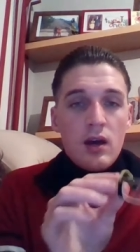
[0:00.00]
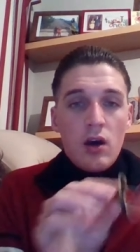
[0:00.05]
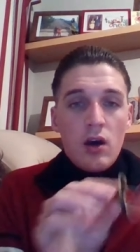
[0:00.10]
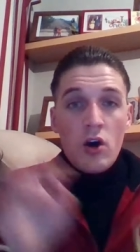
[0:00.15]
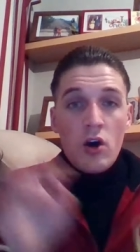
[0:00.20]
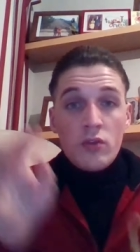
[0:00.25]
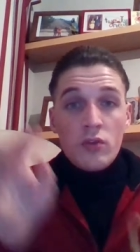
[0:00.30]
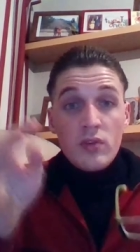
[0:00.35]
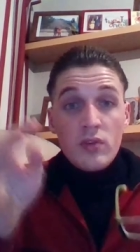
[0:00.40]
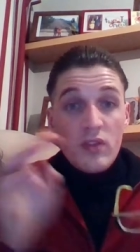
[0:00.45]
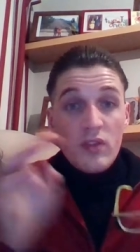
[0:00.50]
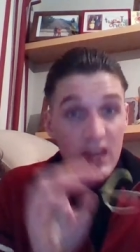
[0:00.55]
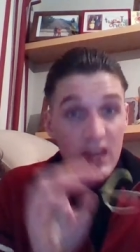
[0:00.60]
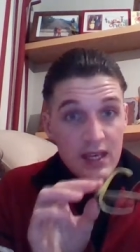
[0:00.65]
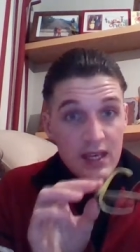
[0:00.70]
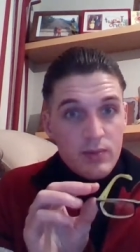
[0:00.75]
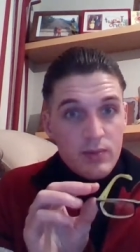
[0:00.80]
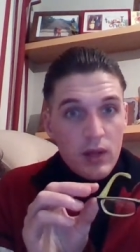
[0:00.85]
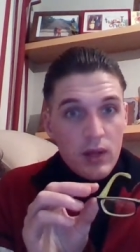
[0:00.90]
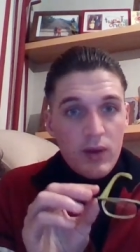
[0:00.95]
on
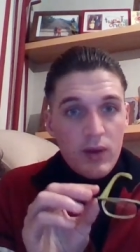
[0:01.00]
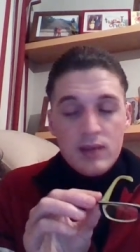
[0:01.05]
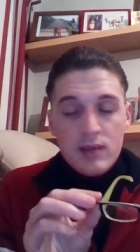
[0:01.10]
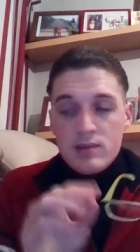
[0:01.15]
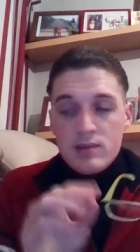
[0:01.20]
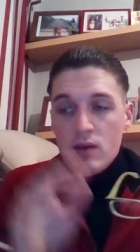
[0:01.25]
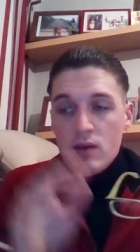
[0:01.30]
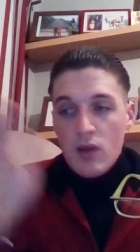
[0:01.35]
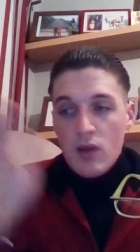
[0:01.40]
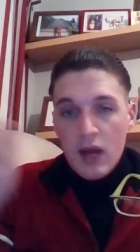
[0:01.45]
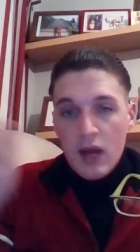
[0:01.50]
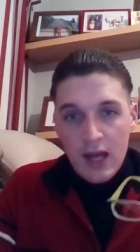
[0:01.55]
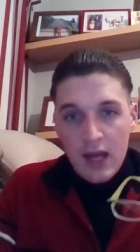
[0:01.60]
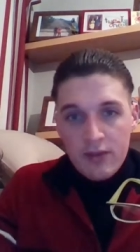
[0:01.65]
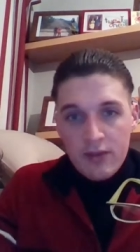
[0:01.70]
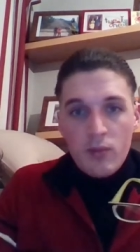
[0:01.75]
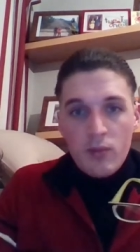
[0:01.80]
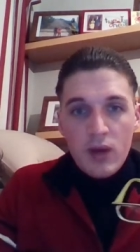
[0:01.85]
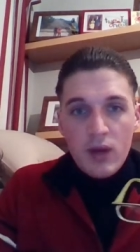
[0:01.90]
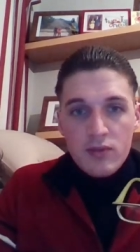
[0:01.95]
these by the way so I have
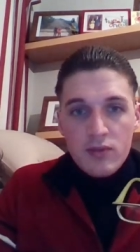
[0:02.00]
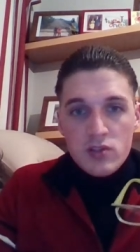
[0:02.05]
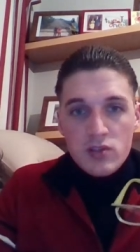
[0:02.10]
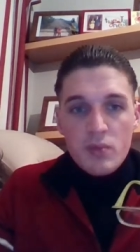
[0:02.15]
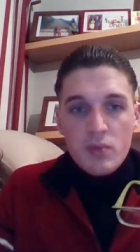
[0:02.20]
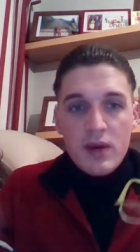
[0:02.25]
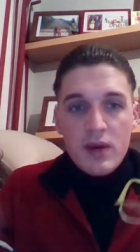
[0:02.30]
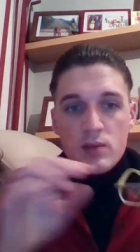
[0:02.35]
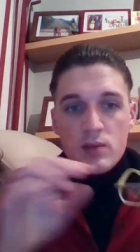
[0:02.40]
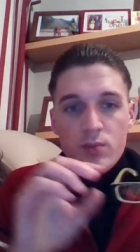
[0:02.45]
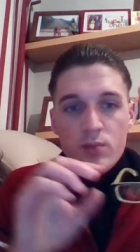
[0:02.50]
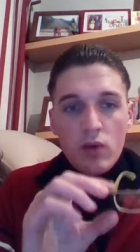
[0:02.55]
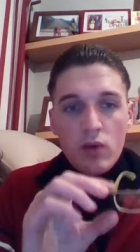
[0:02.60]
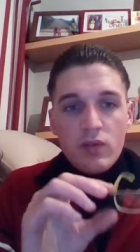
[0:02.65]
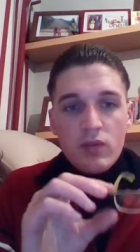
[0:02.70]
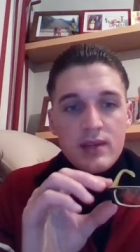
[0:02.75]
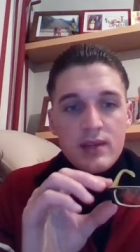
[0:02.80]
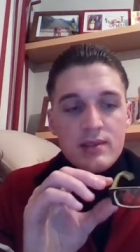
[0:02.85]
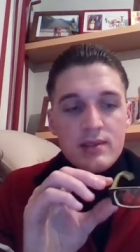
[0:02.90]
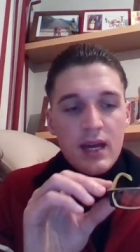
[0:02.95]
on my other two pairs but on
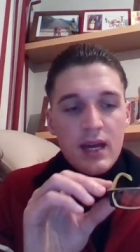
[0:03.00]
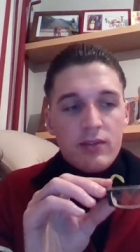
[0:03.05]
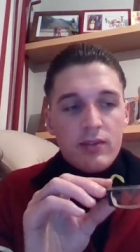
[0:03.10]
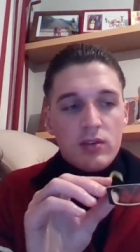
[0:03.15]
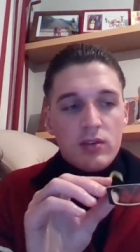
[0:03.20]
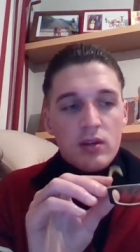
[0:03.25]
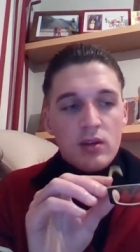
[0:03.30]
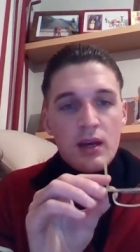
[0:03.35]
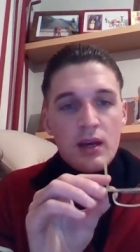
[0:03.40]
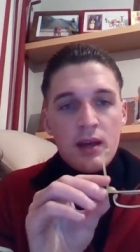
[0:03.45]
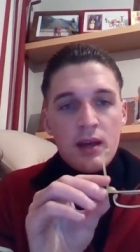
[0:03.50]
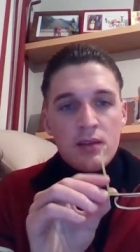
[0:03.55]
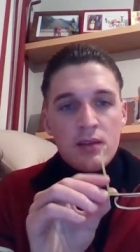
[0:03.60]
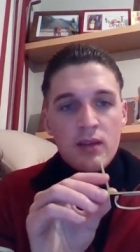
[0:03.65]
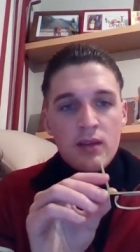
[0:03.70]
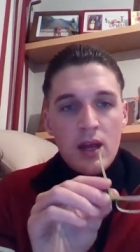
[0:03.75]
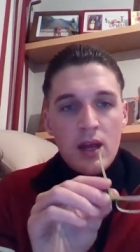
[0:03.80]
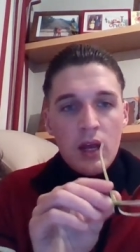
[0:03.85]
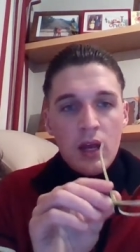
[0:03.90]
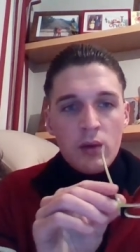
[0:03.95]
these I haven't and
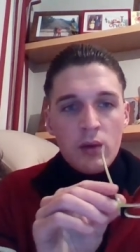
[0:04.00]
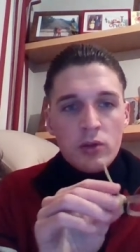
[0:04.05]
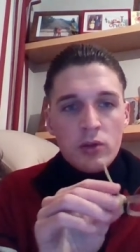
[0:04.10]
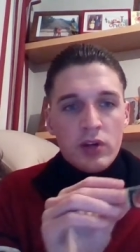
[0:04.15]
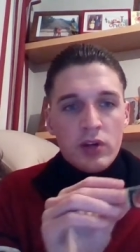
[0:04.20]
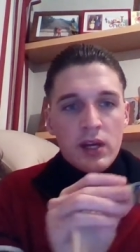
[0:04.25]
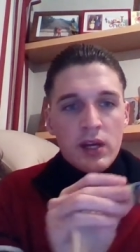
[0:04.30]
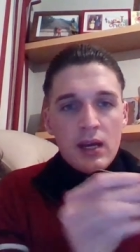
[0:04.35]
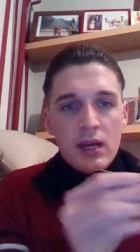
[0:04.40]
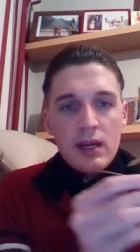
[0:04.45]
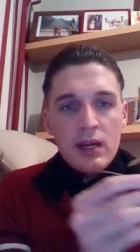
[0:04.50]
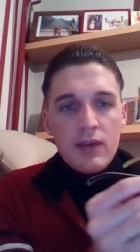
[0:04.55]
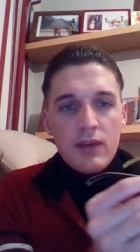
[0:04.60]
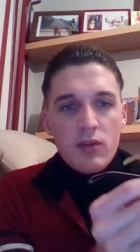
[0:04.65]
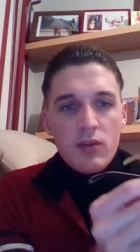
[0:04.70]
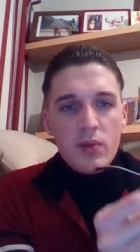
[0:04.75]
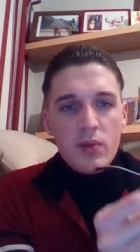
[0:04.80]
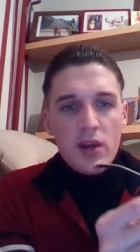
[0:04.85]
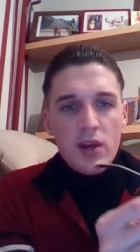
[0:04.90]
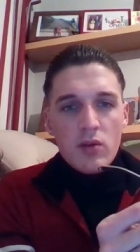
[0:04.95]
they're lime green and navy
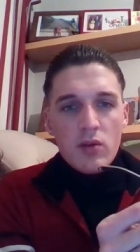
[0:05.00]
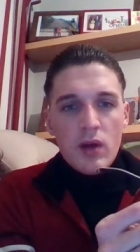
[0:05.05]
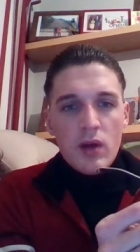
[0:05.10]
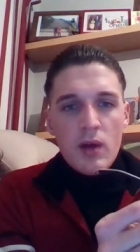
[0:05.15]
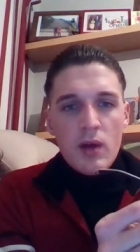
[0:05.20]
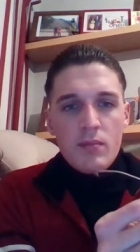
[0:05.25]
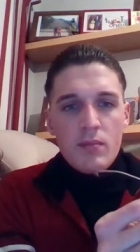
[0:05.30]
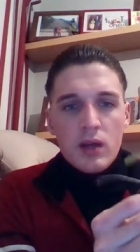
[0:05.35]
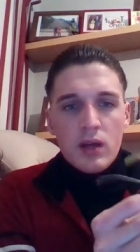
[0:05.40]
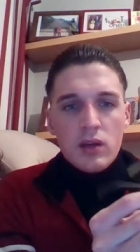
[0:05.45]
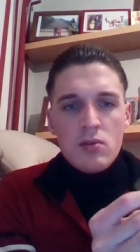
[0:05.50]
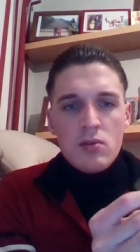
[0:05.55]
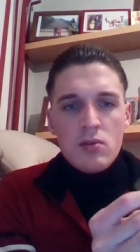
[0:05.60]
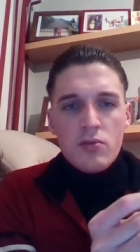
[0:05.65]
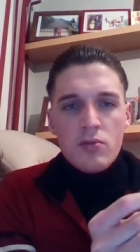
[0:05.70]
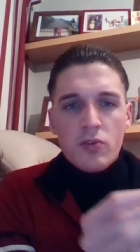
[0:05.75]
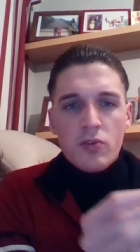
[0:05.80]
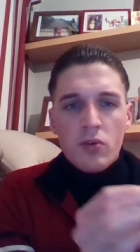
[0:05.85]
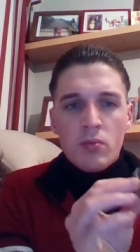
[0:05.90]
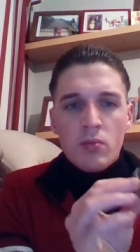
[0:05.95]
blue and my
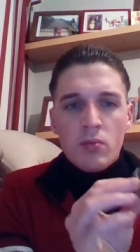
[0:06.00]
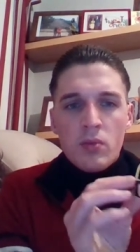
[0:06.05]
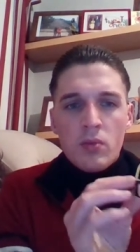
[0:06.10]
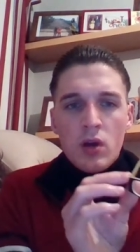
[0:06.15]
uniform